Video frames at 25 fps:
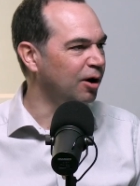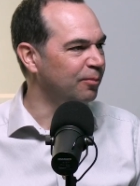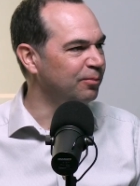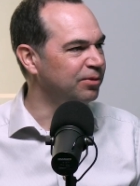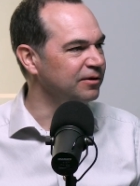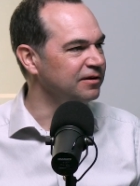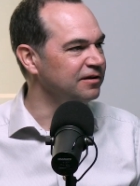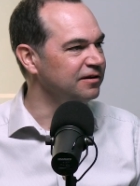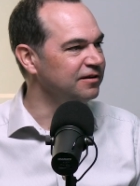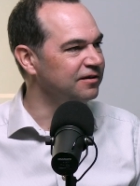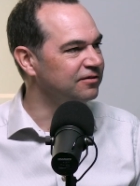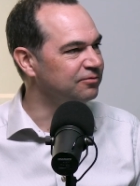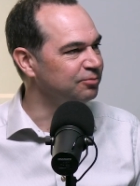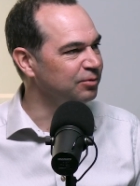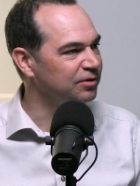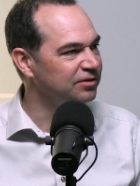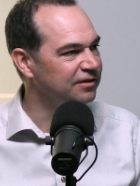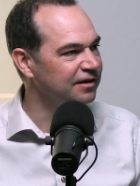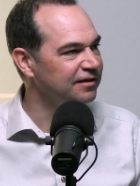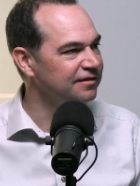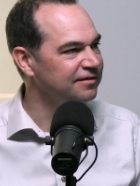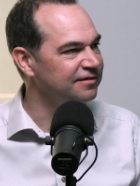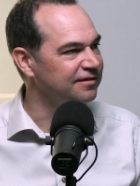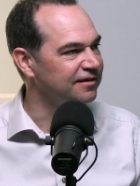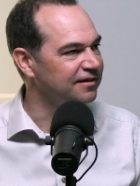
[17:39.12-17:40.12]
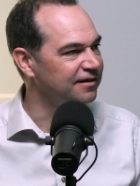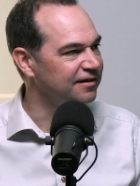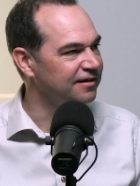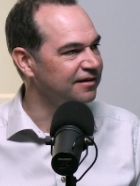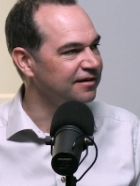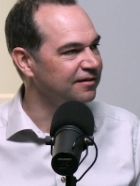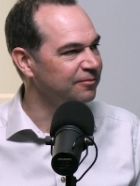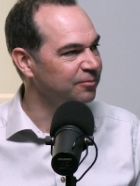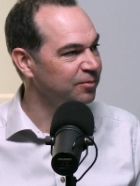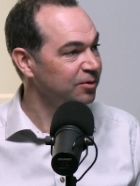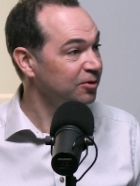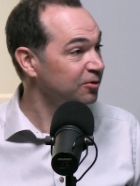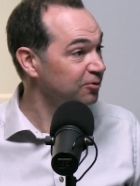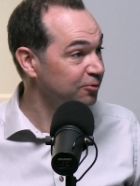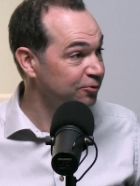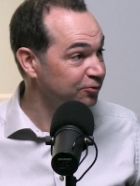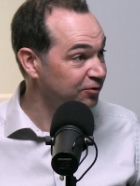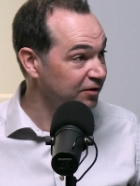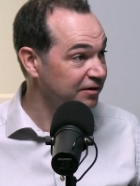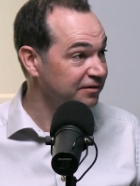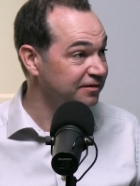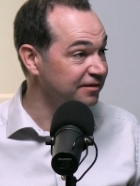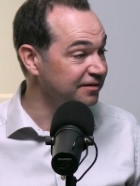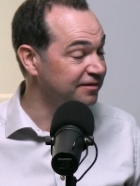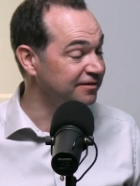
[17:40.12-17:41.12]
companies with this,
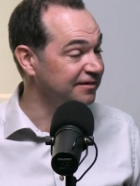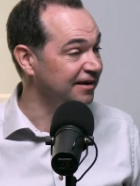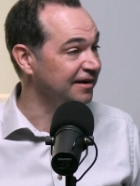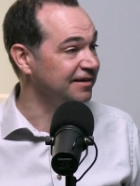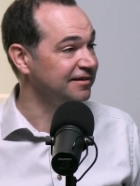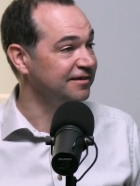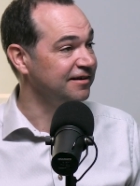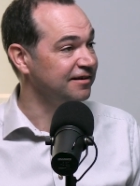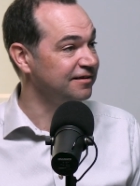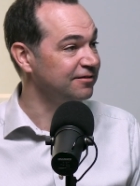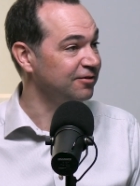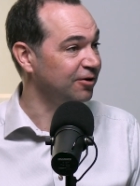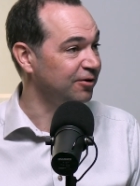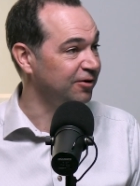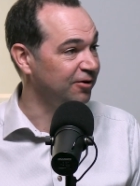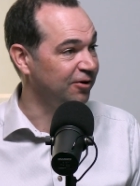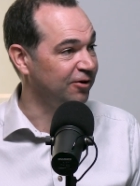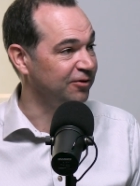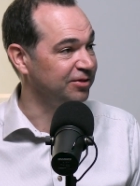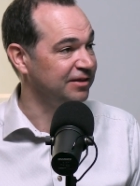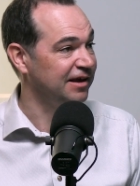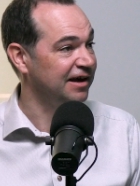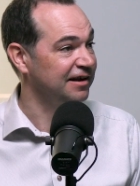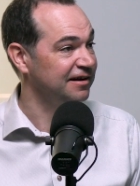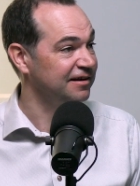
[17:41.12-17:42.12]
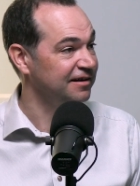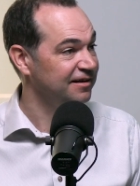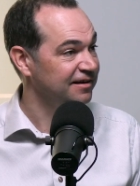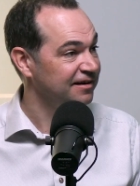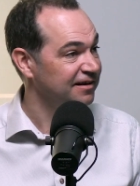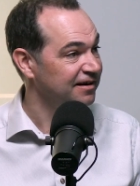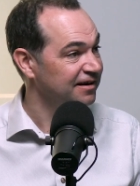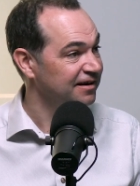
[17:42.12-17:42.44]
using these techniques on that?